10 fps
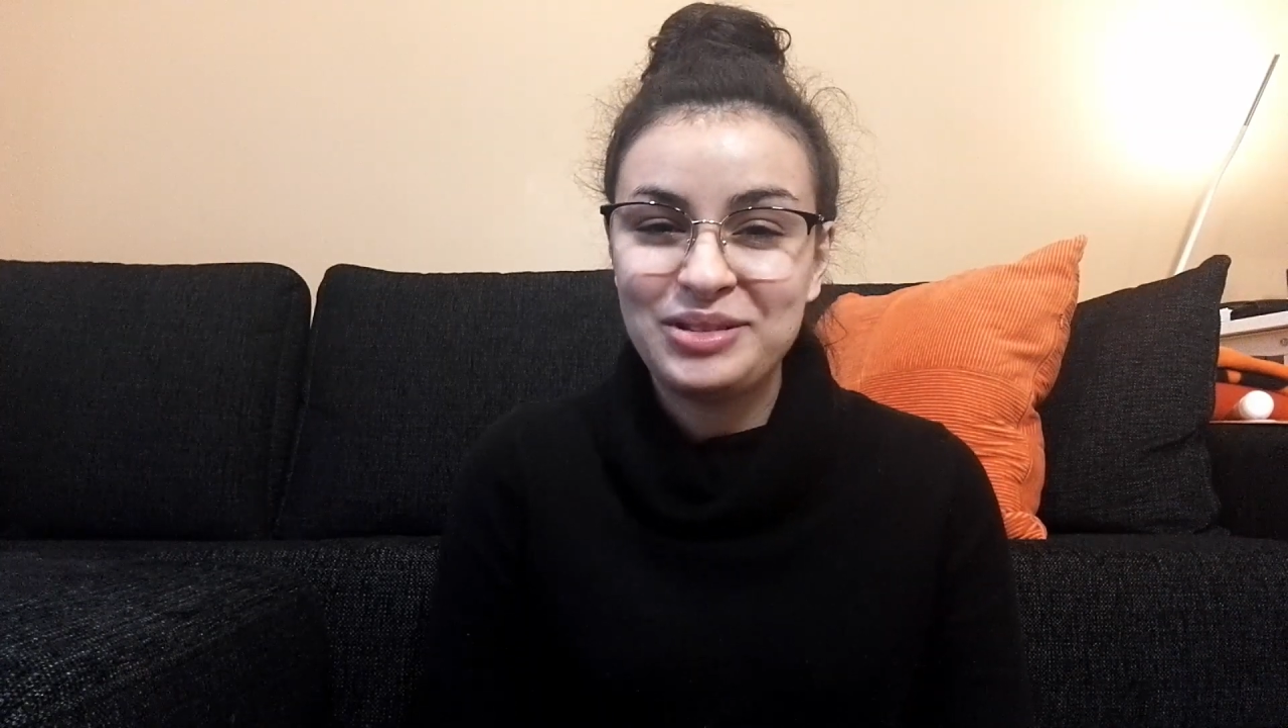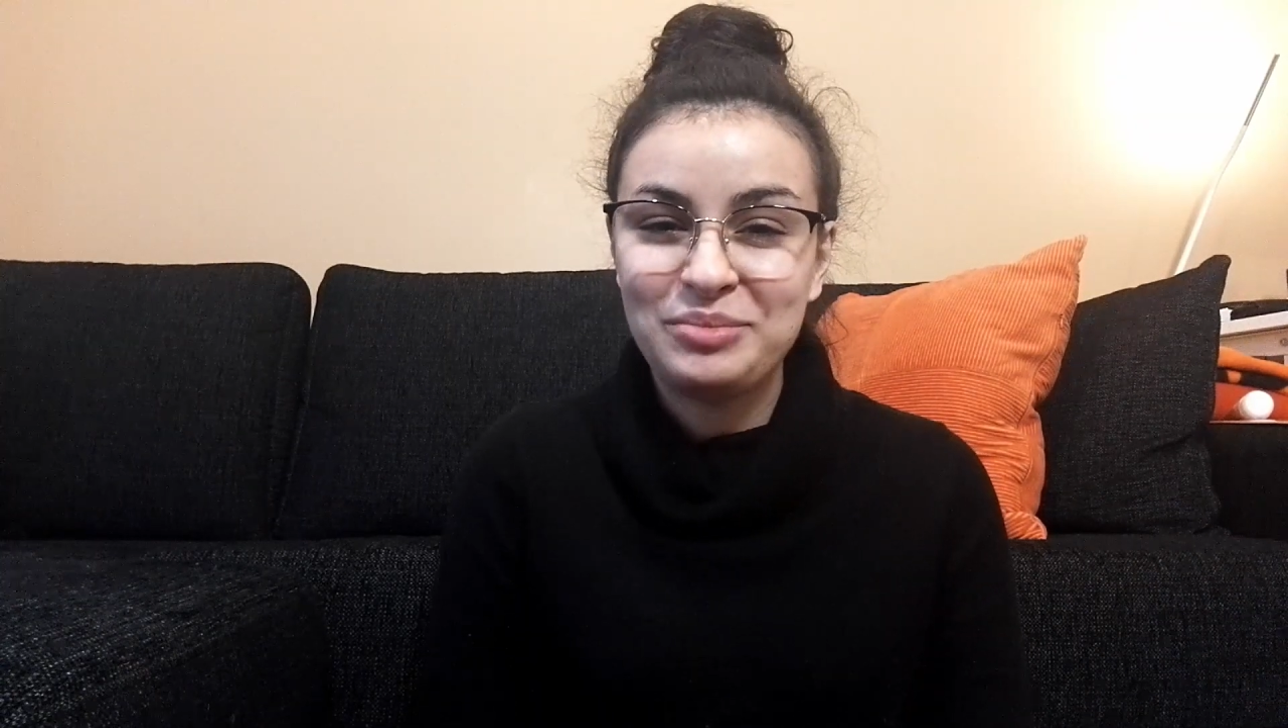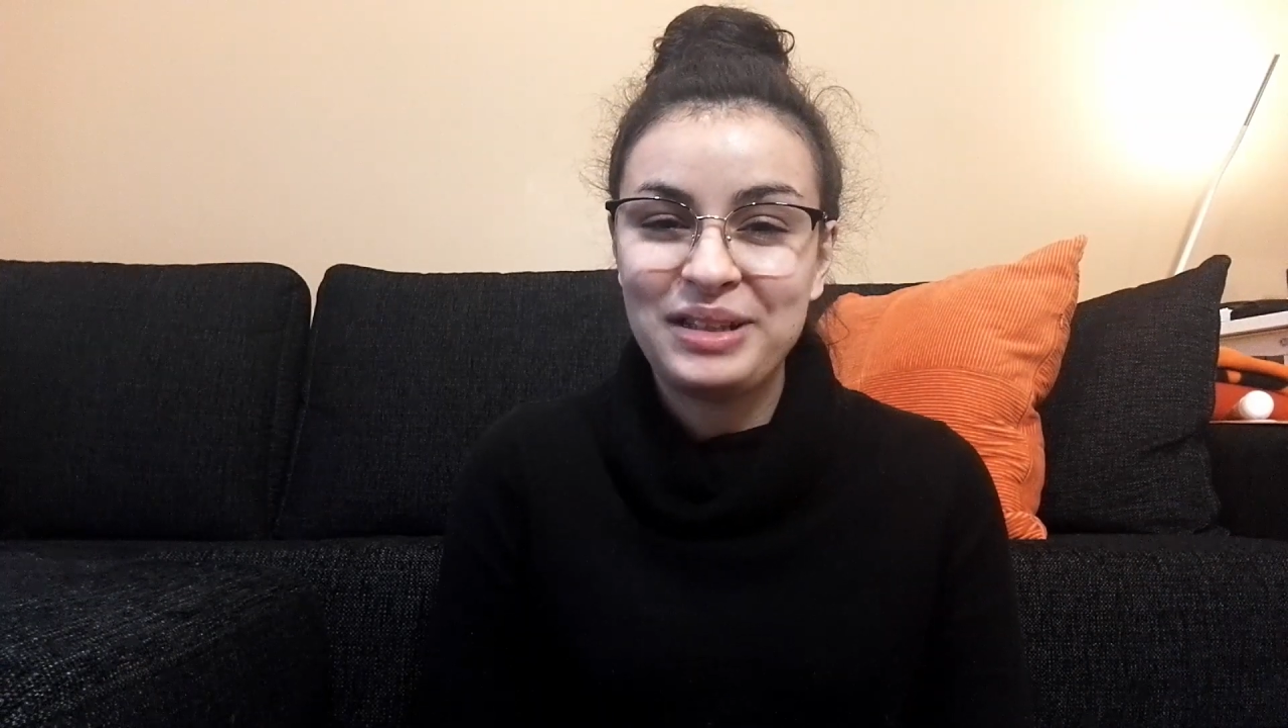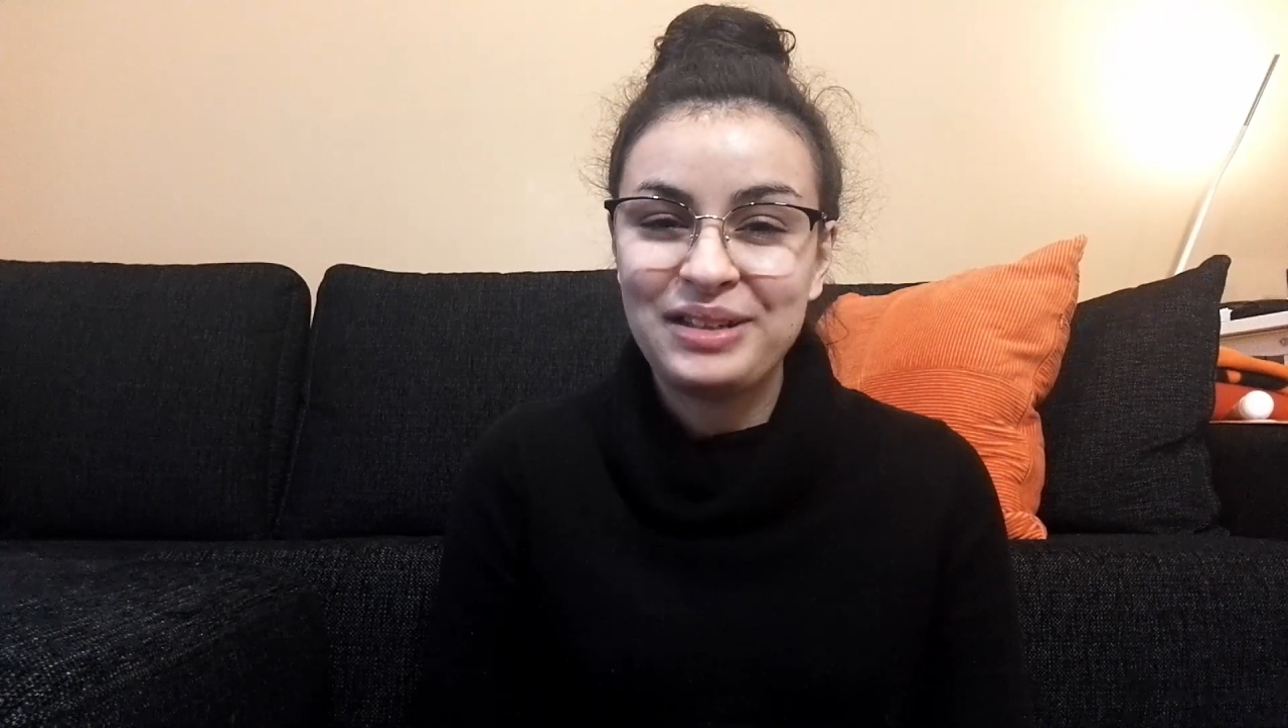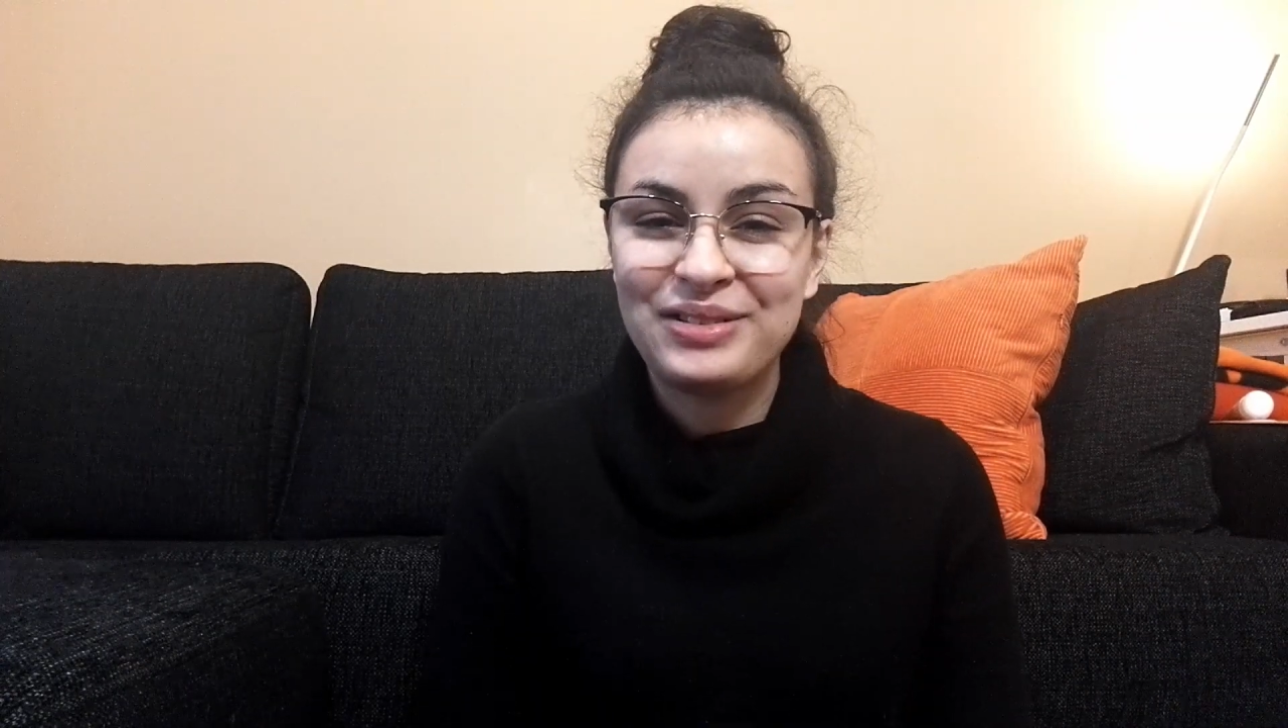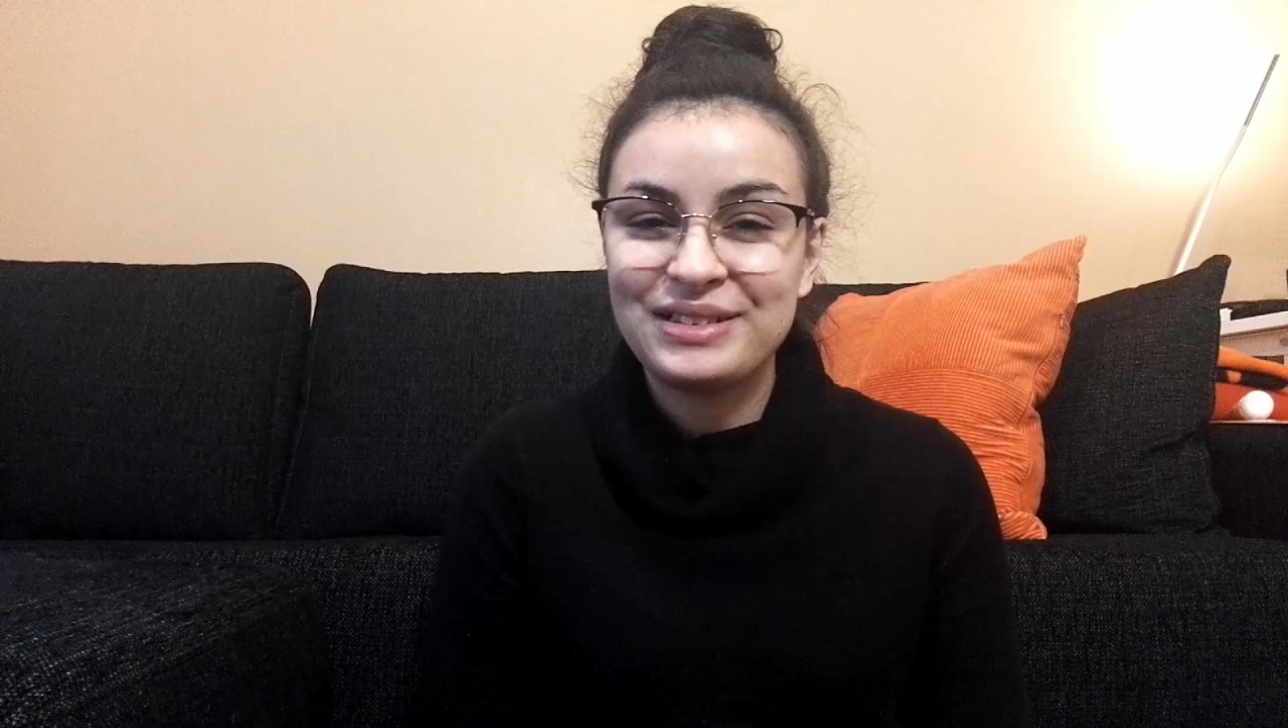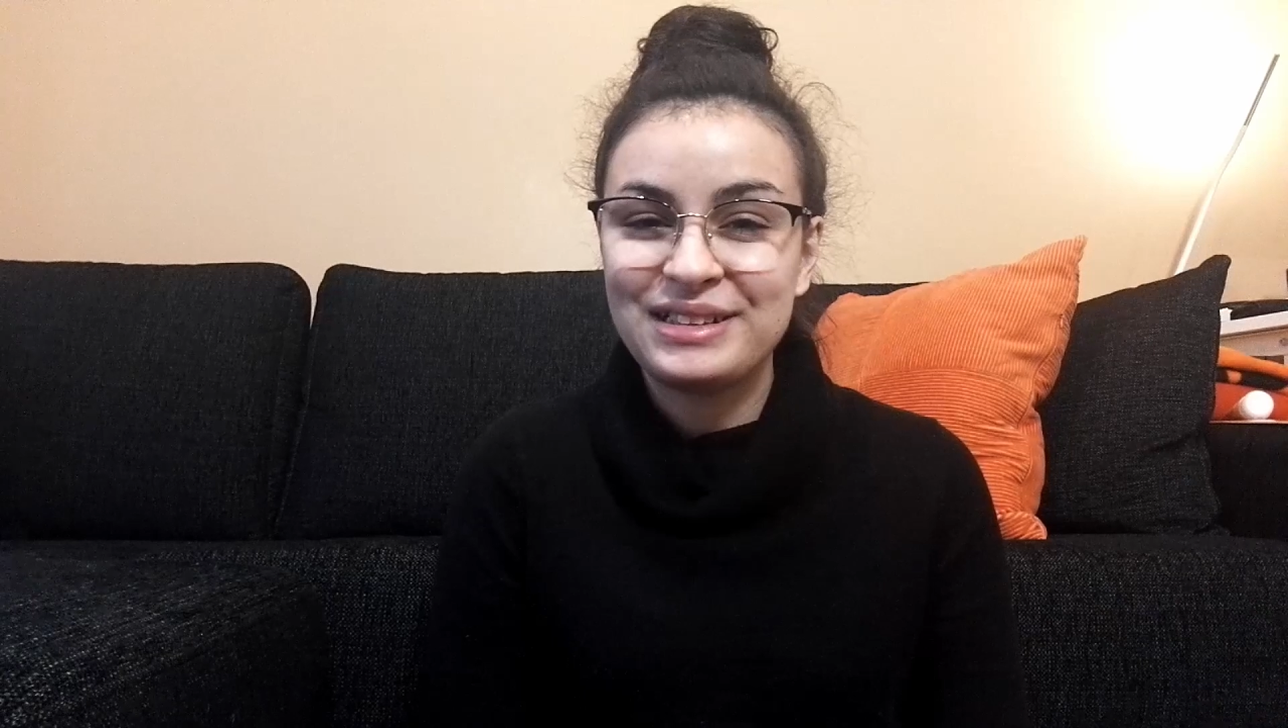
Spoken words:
to pee all